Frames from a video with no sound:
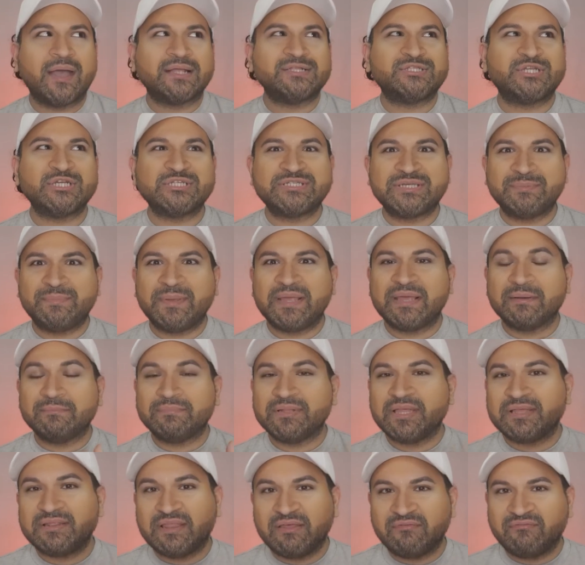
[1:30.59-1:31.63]
Just to be
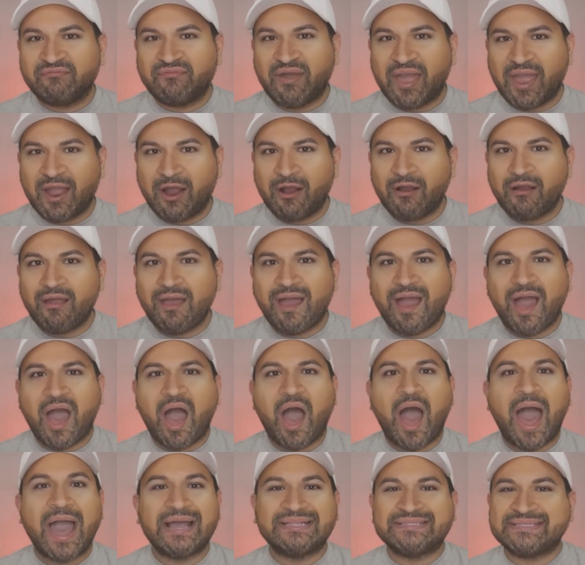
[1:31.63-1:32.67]
completely fair,
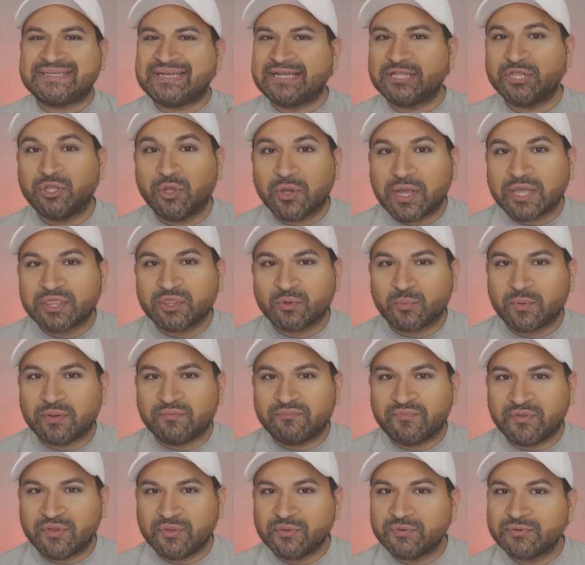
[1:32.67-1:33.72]
I didn't look at the
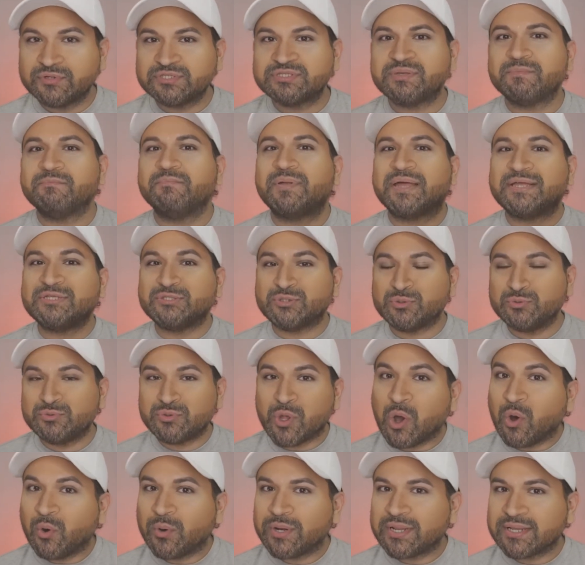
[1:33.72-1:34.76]
reviews, but I do
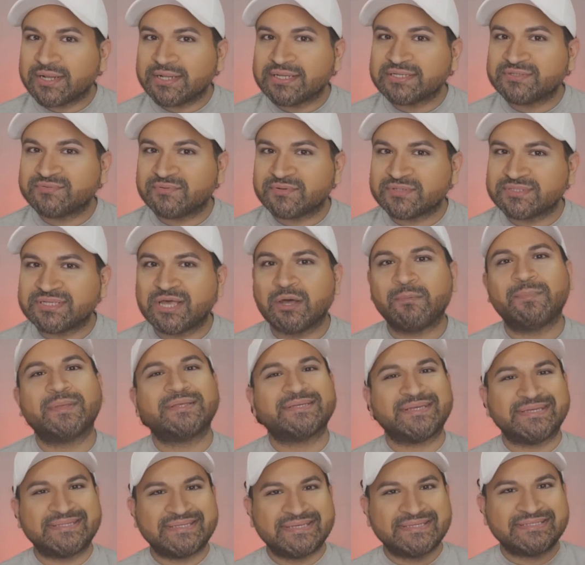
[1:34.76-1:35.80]
know what it is for sale
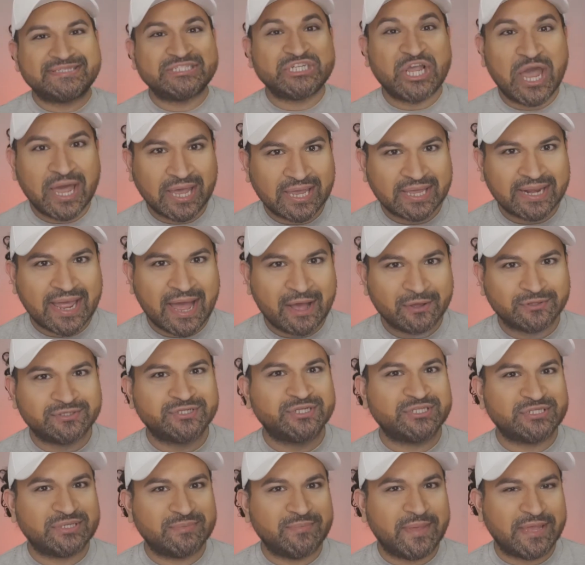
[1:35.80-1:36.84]
because I did check it out
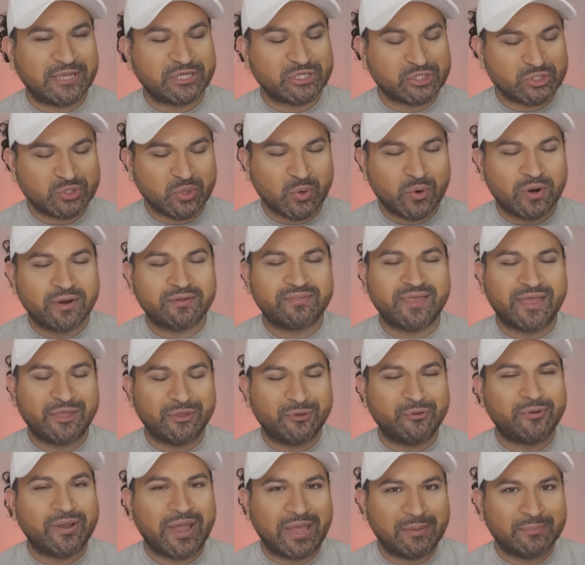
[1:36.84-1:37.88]
just to make sure that
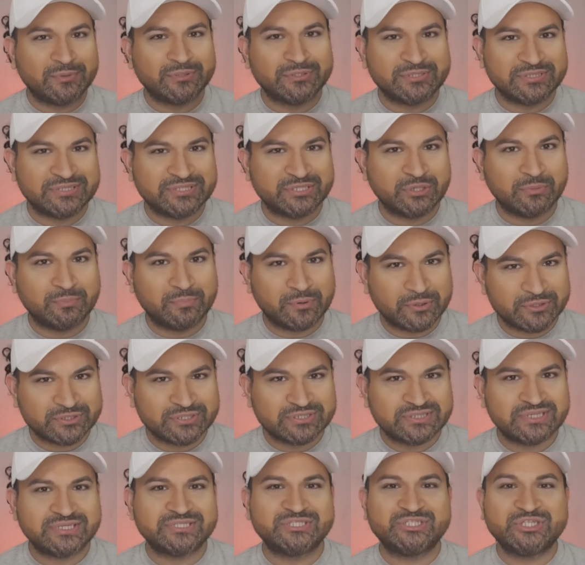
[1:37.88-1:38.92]
you're able to still
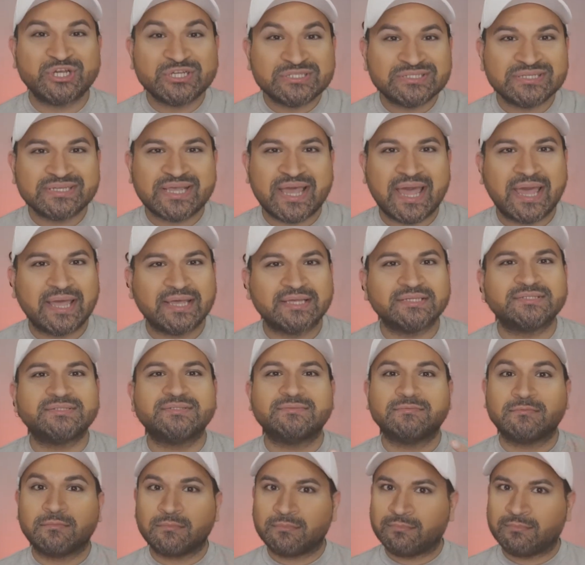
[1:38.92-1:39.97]
purchase it just in case